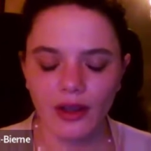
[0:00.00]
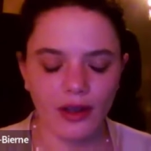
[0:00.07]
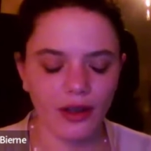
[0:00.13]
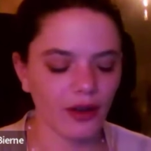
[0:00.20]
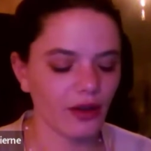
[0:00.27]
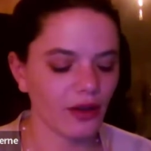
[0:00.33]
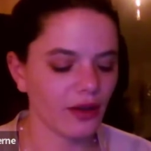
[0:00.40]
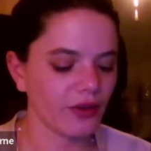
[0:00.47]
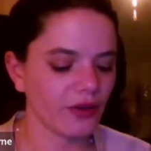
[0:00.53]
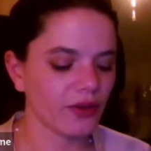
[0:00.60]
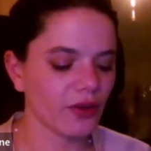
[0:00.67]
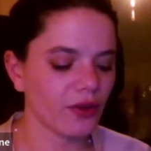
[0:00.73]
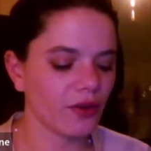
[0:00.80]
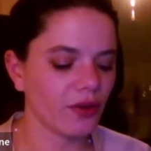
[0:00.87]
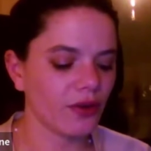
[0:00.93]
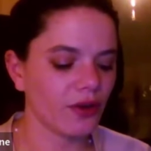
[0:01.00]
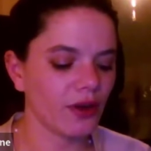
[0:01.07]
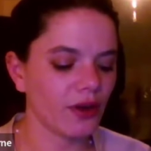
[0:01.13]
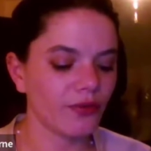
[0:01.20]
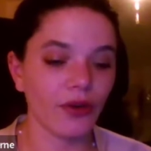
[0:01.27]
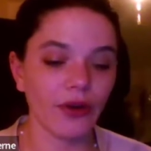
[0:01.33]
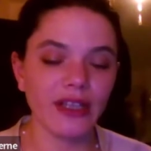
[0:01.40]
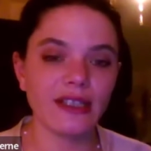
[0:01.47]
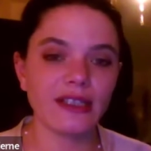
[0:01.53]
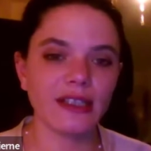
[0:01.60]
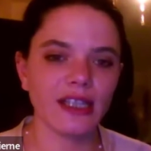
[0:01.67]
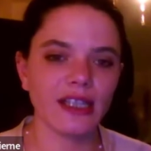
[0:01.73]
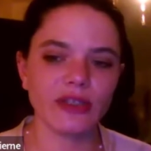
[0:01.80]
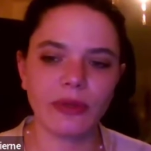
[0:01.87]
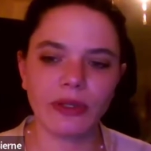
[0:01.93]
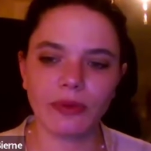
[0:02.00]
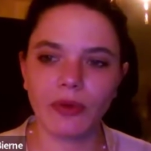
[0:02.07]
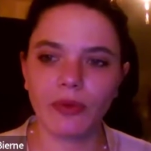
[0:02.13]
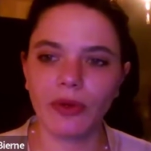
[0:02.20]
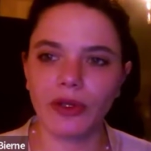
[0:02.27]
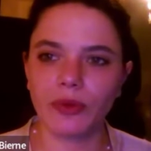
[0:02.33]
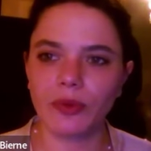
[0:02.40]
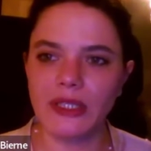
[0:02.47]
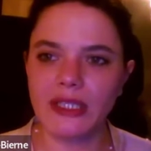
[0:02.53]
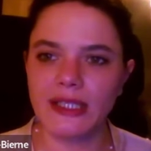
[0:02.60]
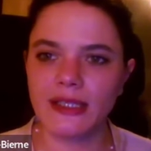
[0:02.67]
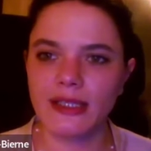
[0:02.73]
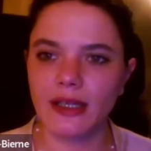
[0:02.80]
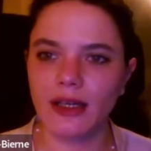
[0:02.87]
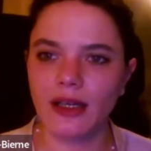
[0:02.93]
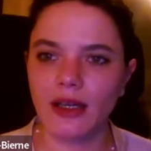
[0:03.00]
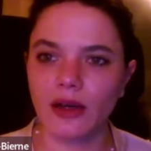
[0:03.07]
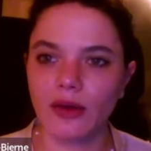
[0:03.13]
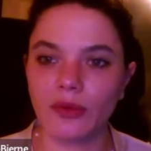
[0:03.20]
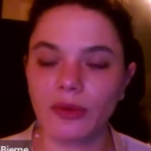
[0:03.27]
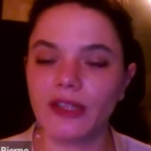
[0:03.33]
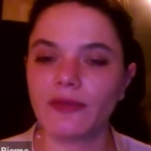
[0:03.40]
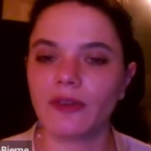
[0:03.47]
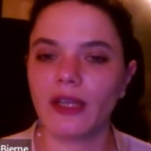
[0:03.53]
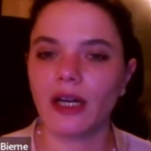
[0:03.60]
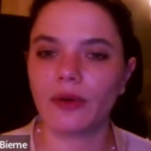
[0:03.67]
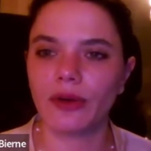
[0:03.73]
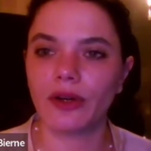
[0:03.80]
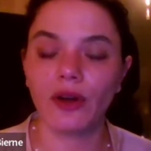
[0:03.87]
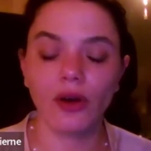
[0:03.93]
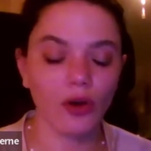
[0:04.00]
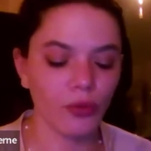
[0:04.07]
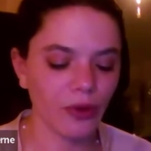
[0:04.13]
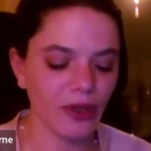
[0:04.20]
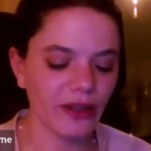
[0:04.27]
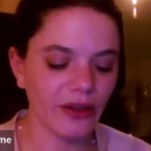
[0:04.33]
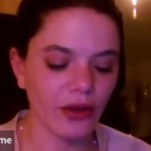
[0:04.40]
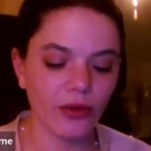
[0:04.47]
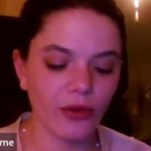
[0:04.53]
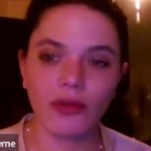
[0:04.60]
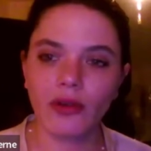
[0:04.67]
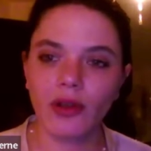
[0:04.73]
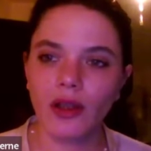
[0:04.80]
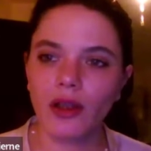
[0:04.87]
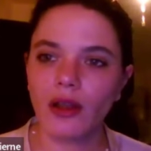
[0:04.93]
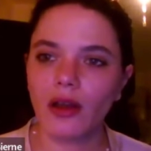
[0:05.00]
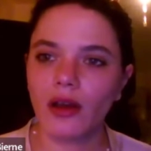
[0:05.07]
For instance, when we work with wheat flour or wheat dough,